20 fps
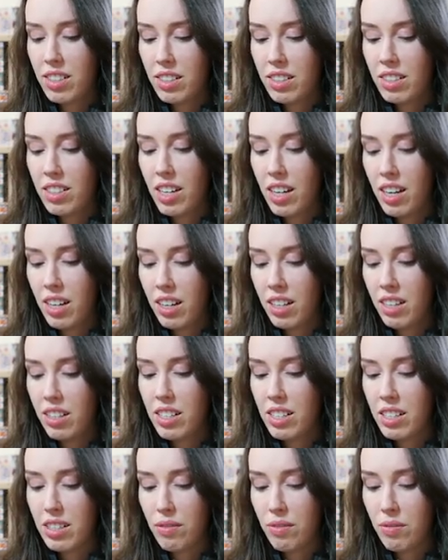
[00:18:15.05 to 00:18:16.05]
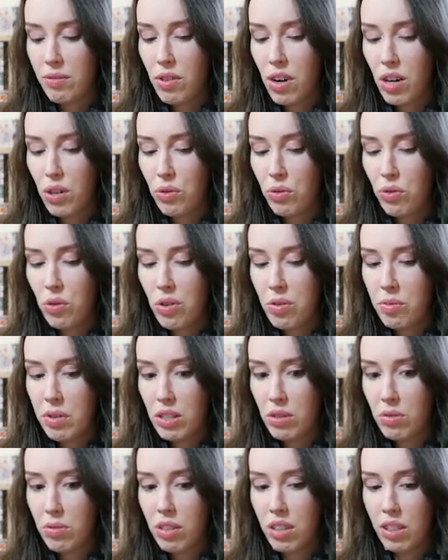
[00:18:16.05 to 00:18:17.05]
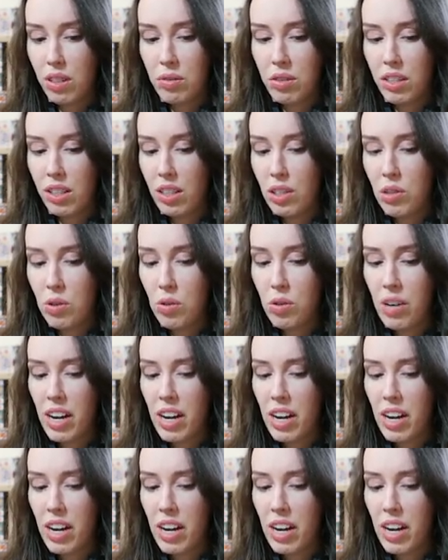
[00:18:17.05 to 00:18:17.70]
yeah, his final form is really, really cool.